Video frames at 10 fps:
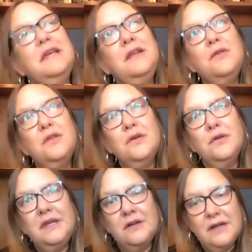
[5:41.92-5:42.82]
You know,
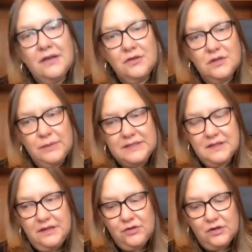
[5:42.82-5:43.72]
the International Thwaites
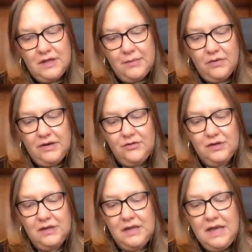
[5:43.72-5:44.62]
Glacier
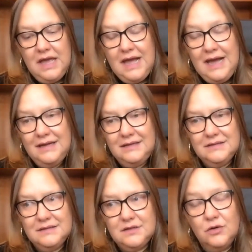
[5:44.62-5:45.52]
Collaboration
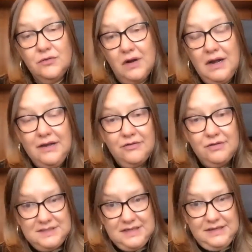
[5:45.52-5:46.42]
has over
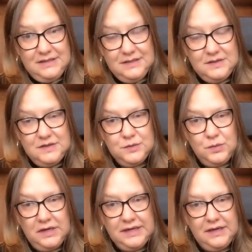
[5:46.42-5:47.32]
100 scientists
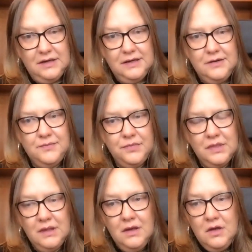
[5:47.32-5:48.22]
working on it.
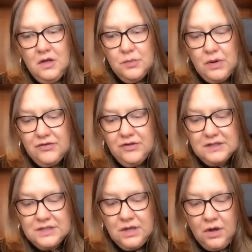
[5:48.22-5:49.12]

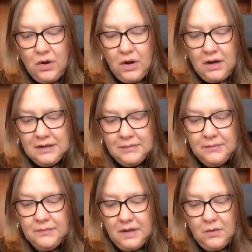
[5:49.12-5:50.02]
Project
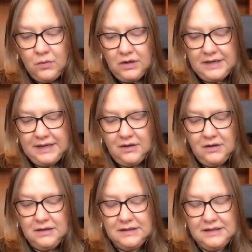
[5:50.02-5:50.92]
I'm working
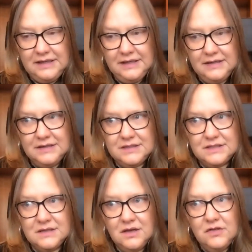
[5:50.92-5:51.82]
on
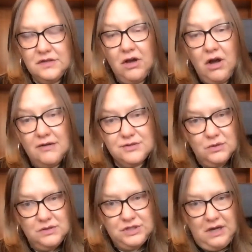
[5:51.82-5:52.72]
is the
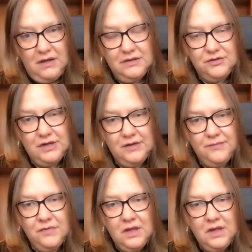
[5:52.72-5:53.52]
offshore geology.